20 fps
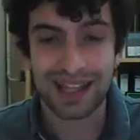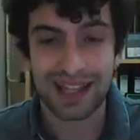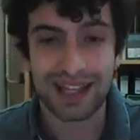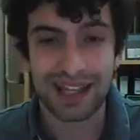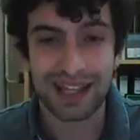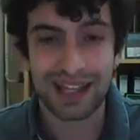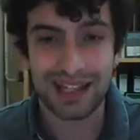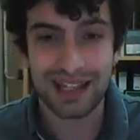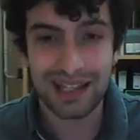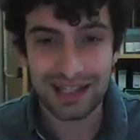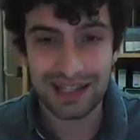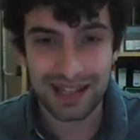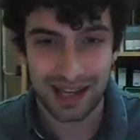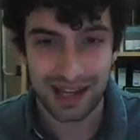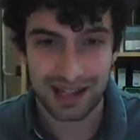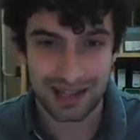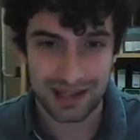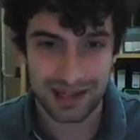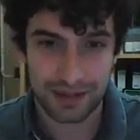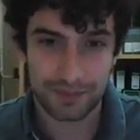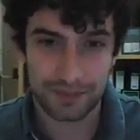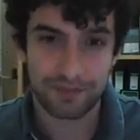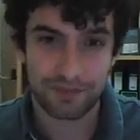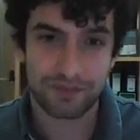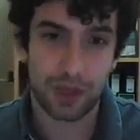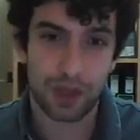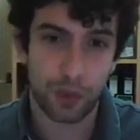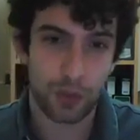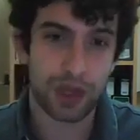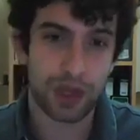the index
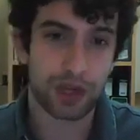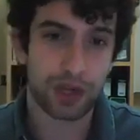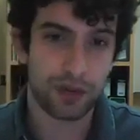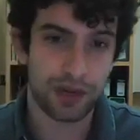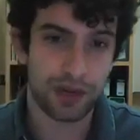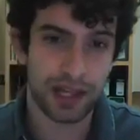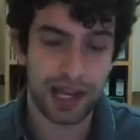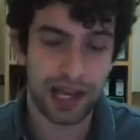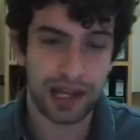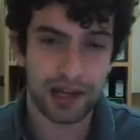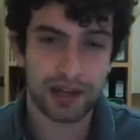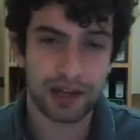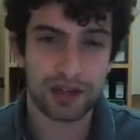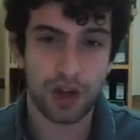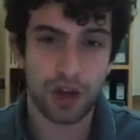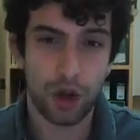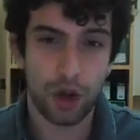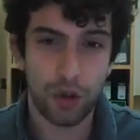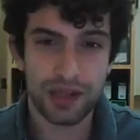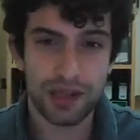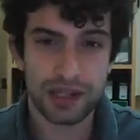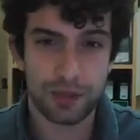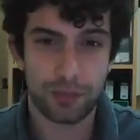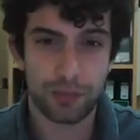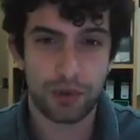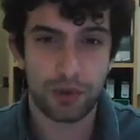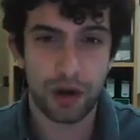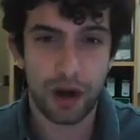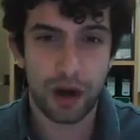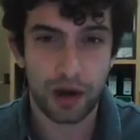we create is always
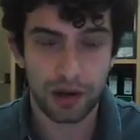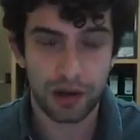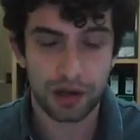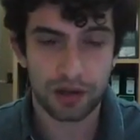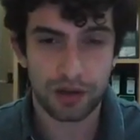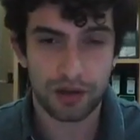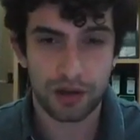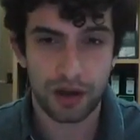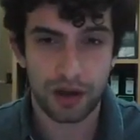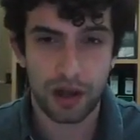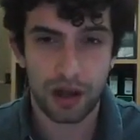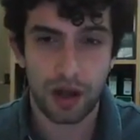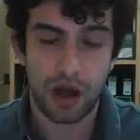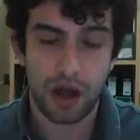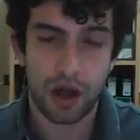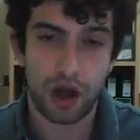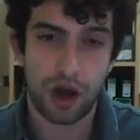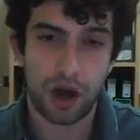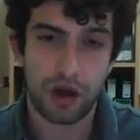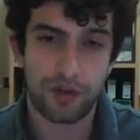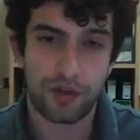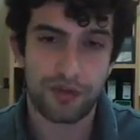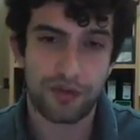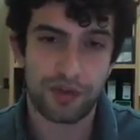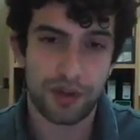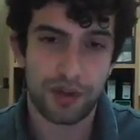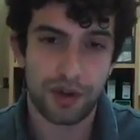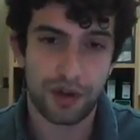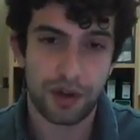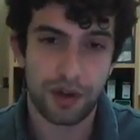a product
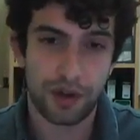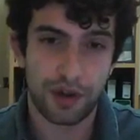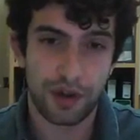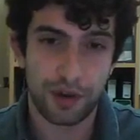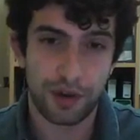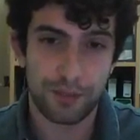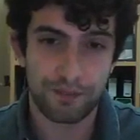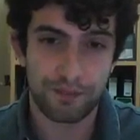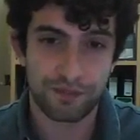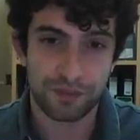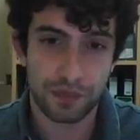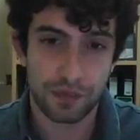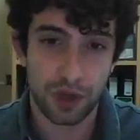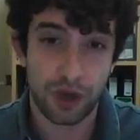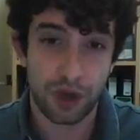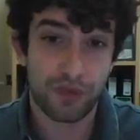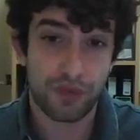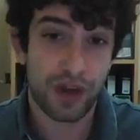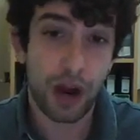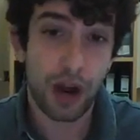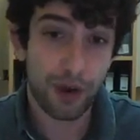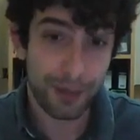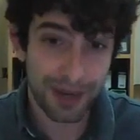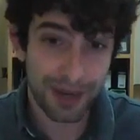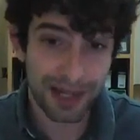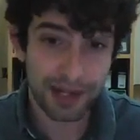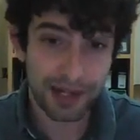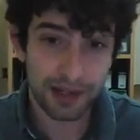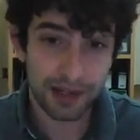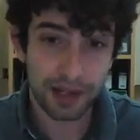of our
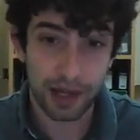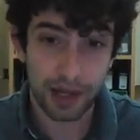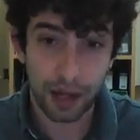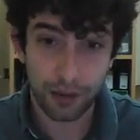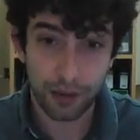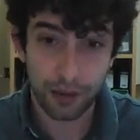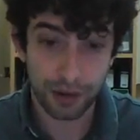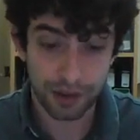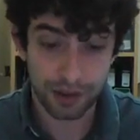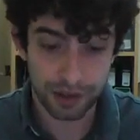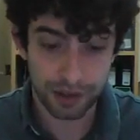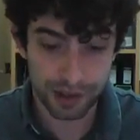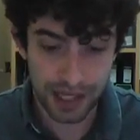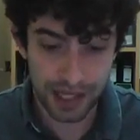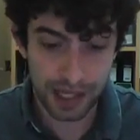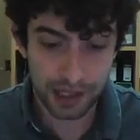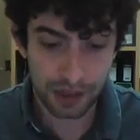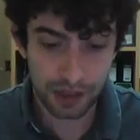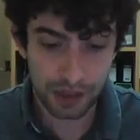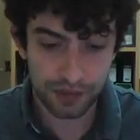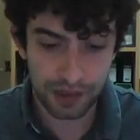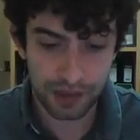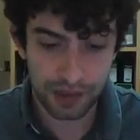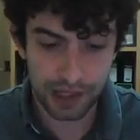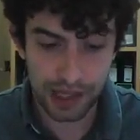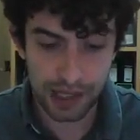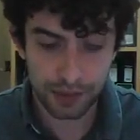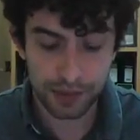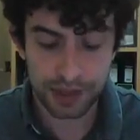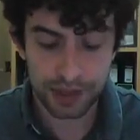reading and our understanding of the
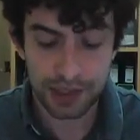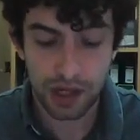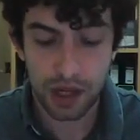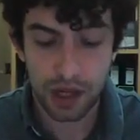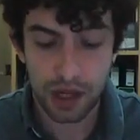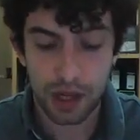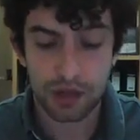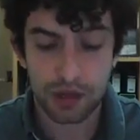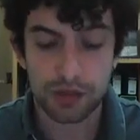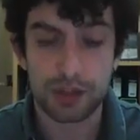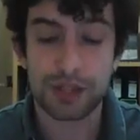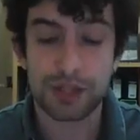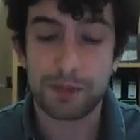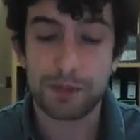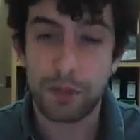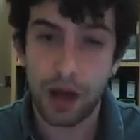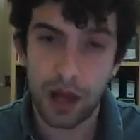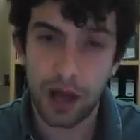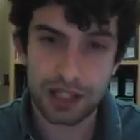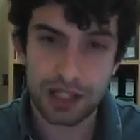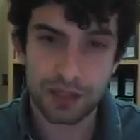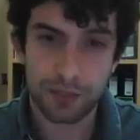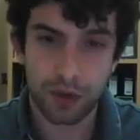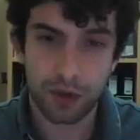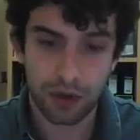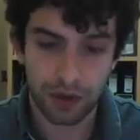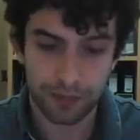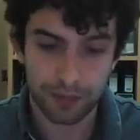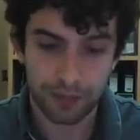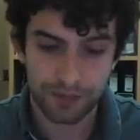language. So, it's
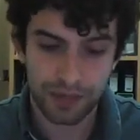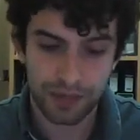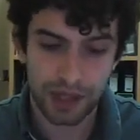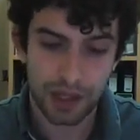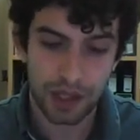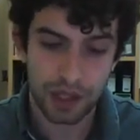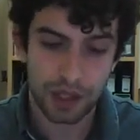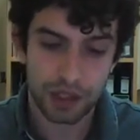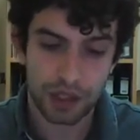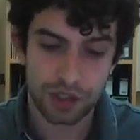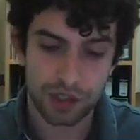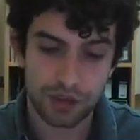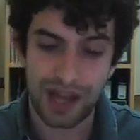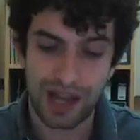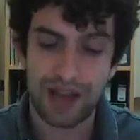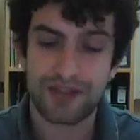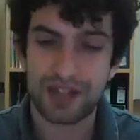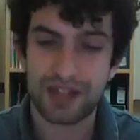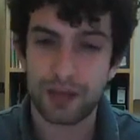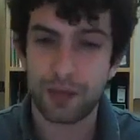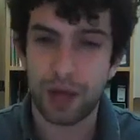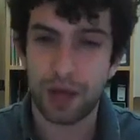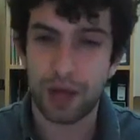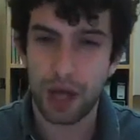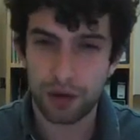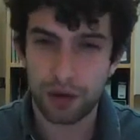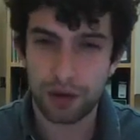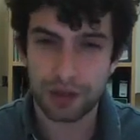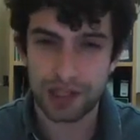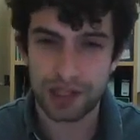possible to have some
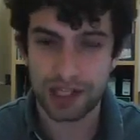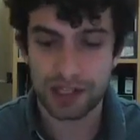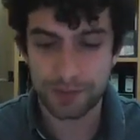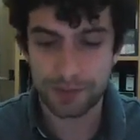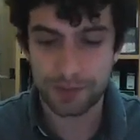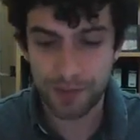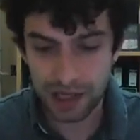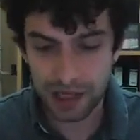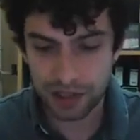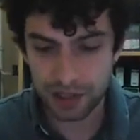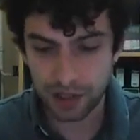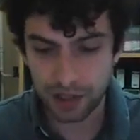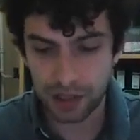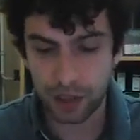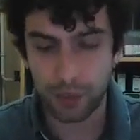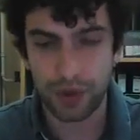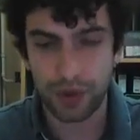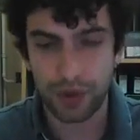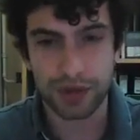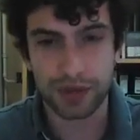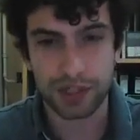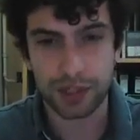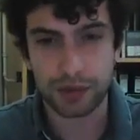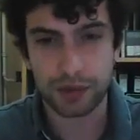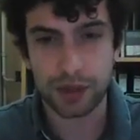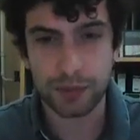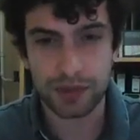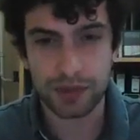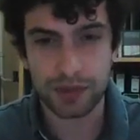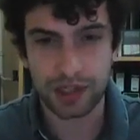errors, especially when the
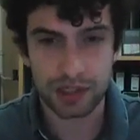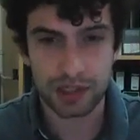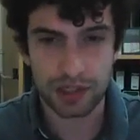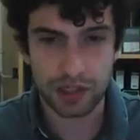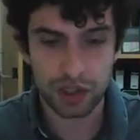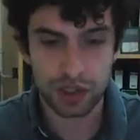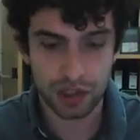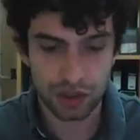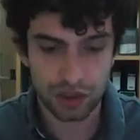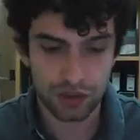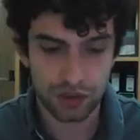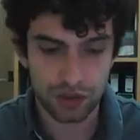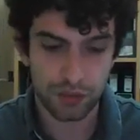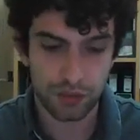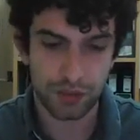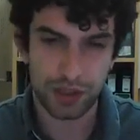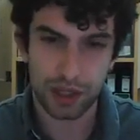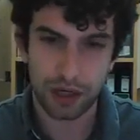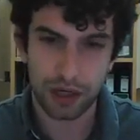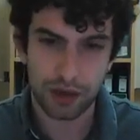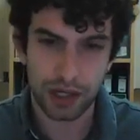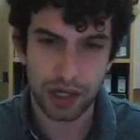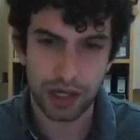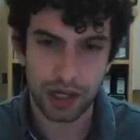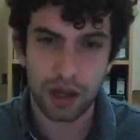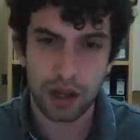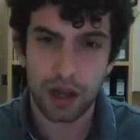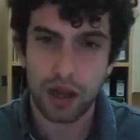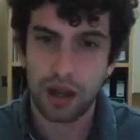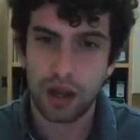script is too
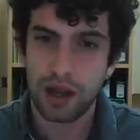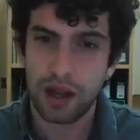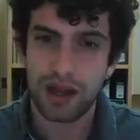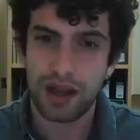blurry,